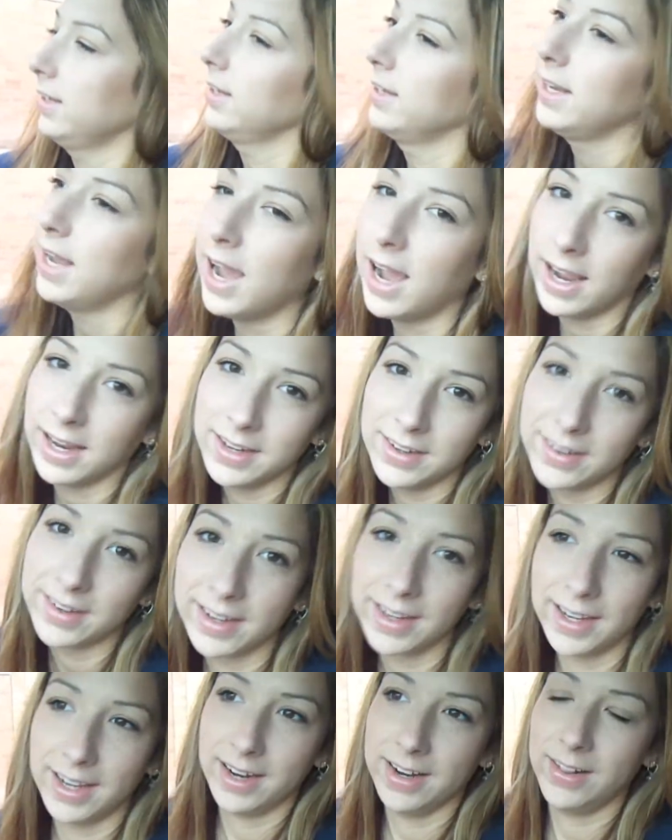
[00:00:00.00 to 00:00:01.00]
Yeah, you
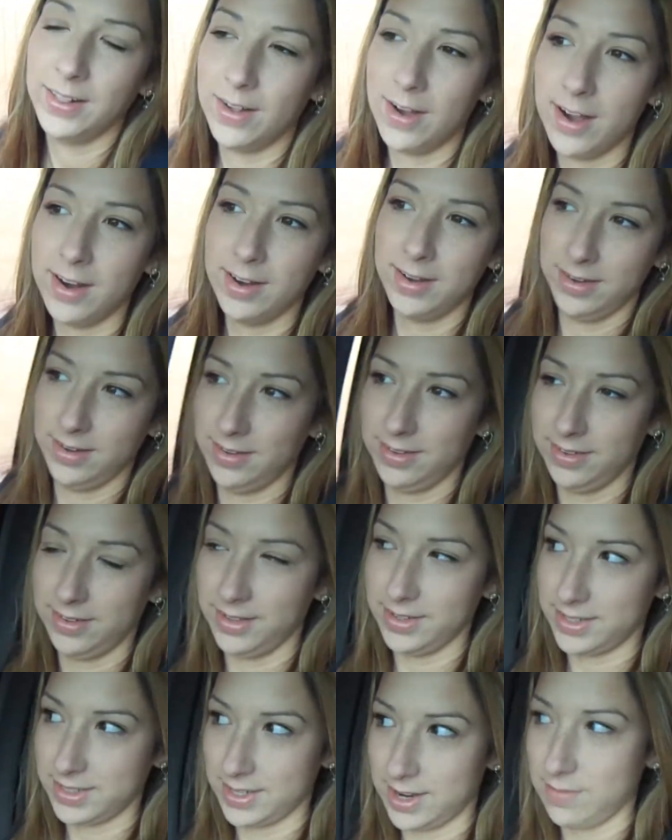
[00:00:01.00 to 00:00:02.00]
can get a lot of
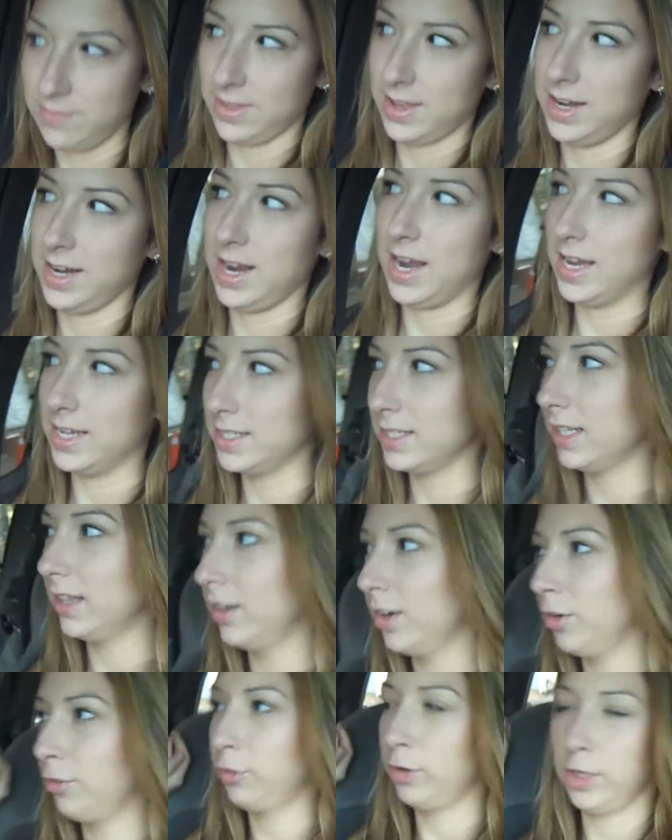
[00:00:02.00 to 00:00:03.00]
the stuff that he has in
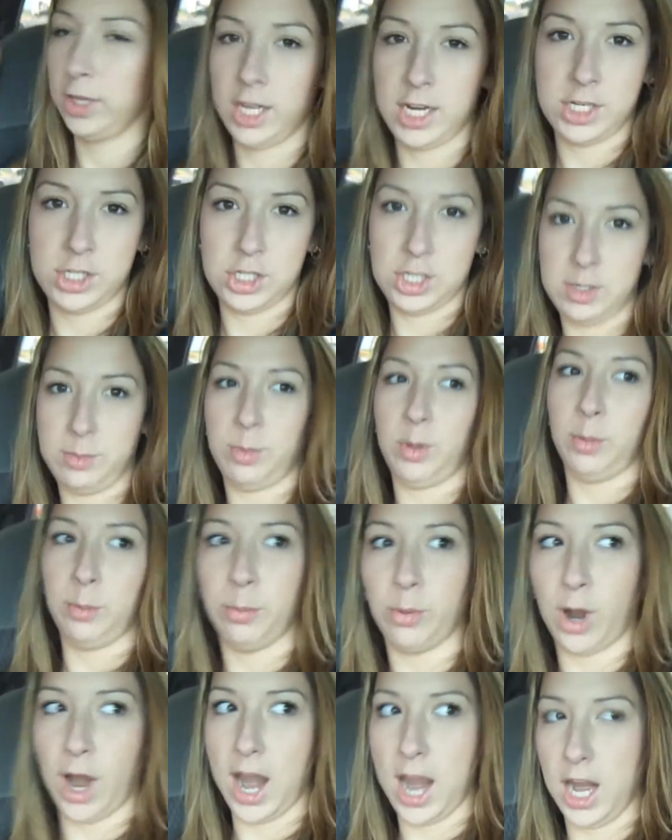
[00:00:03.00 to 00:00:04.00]
there for like cheaper
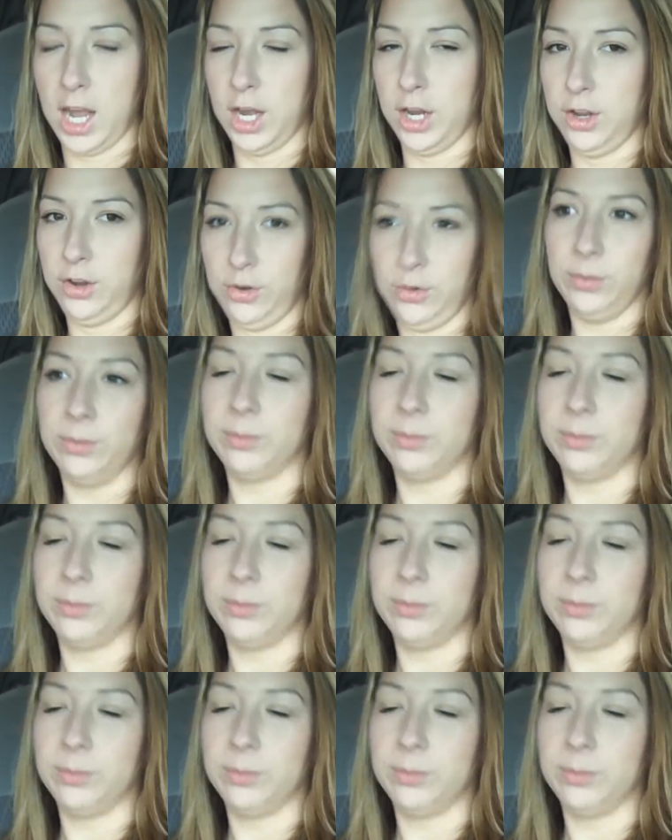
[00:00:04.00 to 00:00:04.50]
brand new.